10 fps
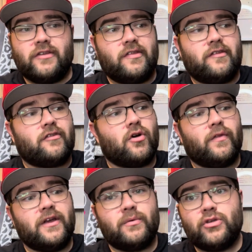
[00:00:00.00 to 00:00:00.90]
So this has got
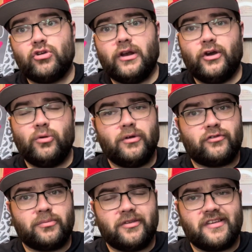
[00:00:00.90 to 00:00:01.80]
the original Omen
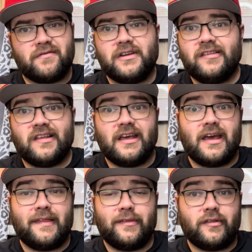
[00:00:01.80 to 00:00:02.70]
from the 70s in it,
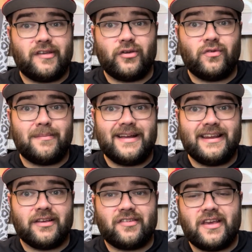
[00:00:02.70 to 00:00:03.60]
and then the two
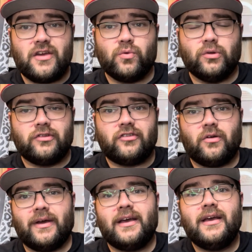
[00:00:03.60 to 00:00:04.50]
immediate sequels
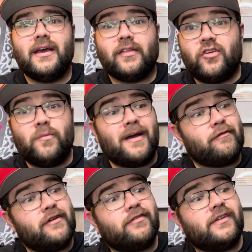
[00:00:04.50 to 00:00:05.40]
to it.
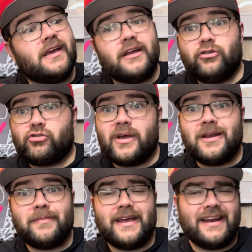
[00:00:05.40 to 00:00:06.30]
£2.50 in
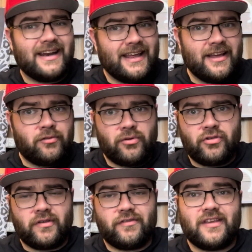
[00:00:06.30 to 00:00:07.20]
Trade Me in Leeds, which,
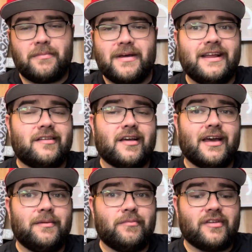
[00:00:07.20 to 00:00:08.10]
as I've said many
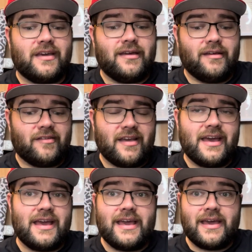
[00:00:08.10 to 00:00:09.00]
times, is
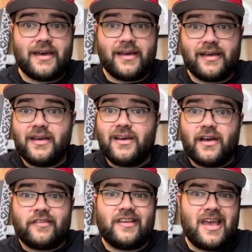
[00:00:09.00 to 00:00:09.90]
a
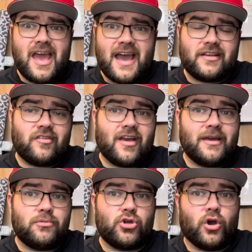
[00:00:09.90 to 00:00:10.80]
CEX
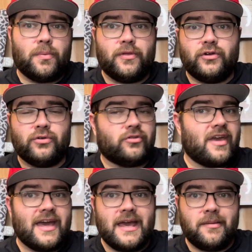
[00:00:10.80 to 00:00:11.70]
type shop that does
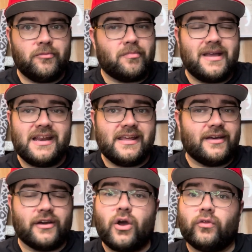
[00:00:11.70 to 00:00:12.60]
games,
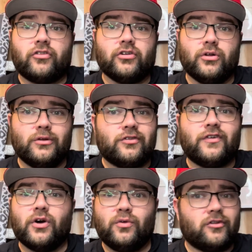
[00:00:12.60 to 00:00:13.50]
media, consoles,
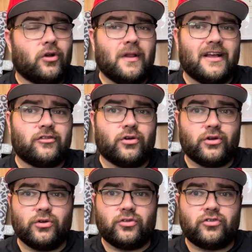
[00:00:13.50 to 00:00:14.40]
phones, all that sort of
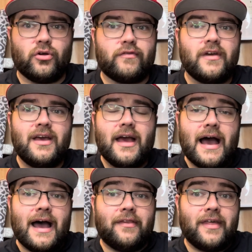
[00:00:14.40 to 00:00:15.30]
good stuff.
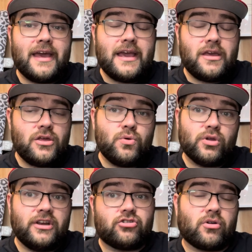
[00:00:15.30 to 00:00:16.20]
And they
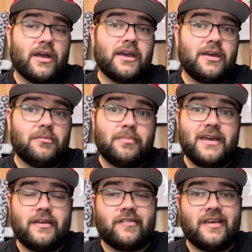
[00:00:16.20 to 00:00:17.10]
usually try and
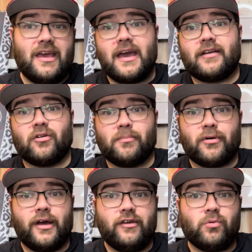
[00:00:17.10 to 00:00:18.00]
beat CEX on
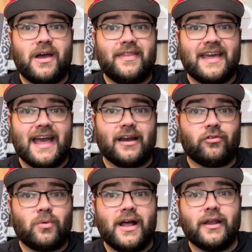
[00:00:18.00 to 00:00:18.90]
price where they can
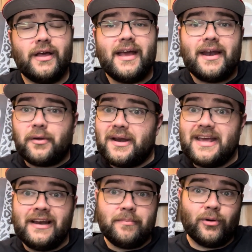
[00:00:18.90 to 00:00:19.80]
as well. Now, I
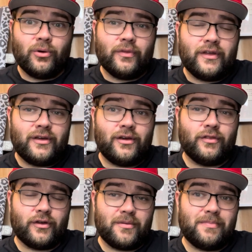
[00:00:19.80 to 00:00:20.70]
nearly bought
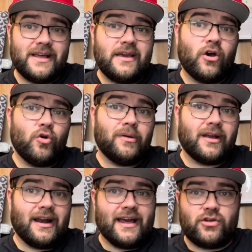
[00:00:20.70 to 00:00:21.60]
the complete Omen
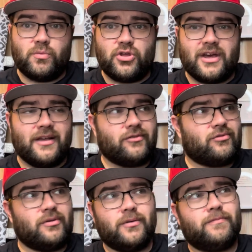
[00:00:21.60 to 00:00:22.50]
collection, which has
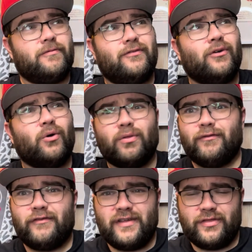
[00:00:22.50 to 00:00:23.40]
the 4th
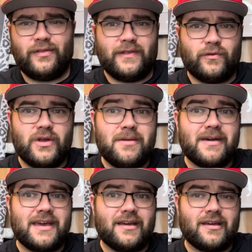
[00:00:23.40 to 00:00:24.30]
and 5th and then the
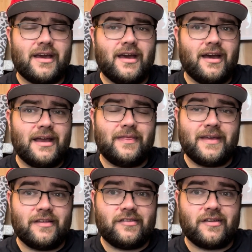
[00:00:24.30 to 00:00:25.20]
remake in
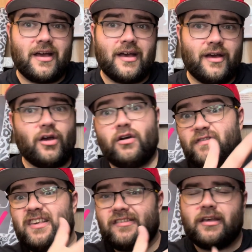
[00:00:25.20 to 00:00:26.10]
this of
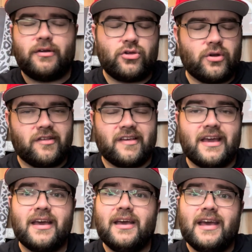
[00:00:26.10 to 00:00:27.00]
this series, should I say,
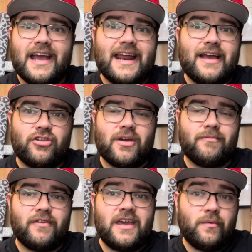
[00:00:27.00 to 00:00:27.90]
in
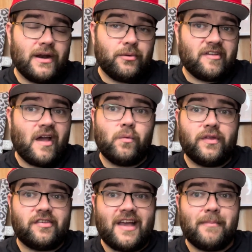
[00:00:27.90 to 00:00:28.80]
HMV when I was out
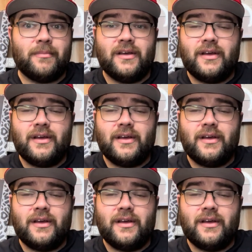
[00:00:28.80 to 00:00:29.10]
with Sam.